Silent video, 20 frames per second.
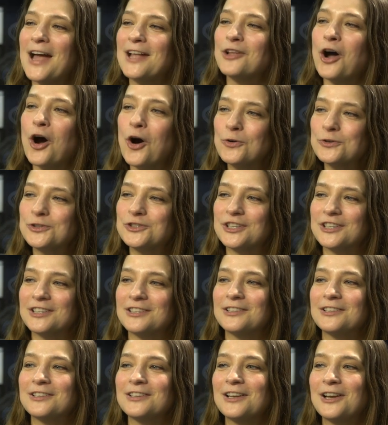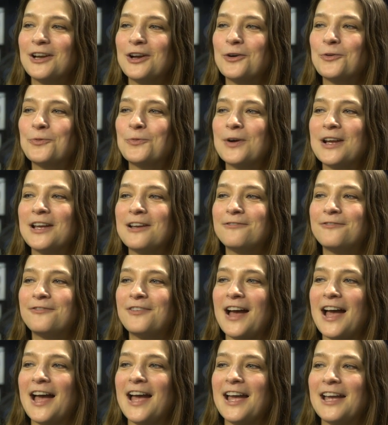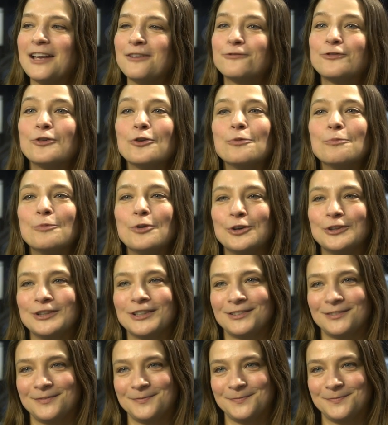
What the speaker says: an ocean with a full moon.